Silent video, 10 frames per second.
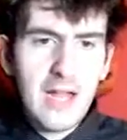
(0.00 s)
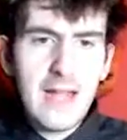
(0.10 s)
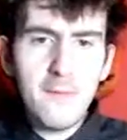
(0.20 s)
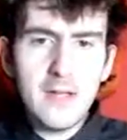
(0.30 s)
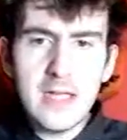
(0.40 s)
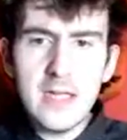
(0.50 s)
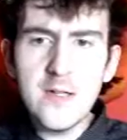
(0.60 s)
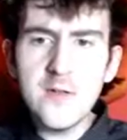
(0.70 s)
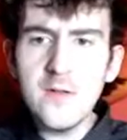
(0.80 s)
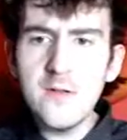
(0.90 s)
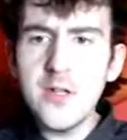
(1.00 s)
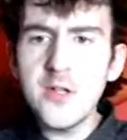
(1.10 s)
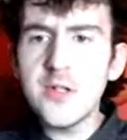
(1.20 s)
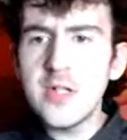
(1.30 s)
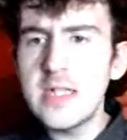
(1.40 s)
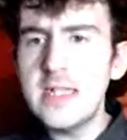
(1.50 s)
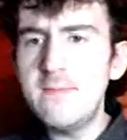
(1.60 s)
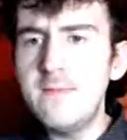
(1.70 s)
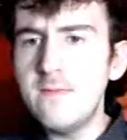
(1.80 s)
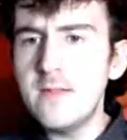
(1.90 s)
Everyone's going to struggle to trust
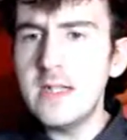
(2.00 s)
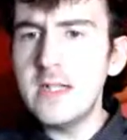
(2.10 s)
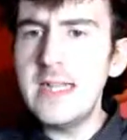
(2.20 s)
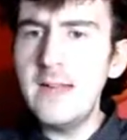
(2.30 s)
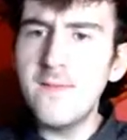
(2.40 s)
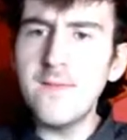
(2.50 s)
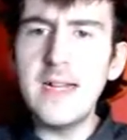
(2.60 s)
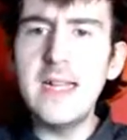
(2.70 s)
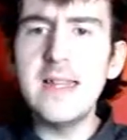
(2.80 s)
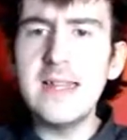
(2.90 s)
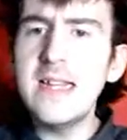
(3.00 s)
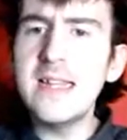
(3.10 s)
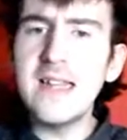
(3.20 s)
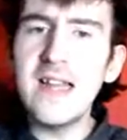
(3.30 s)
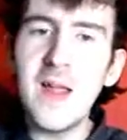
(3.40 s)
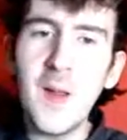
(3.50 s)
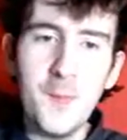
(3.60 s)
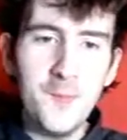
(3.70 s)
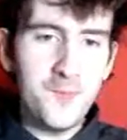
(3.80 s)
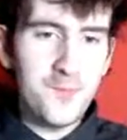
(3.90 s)
everyone, left, right, and centre.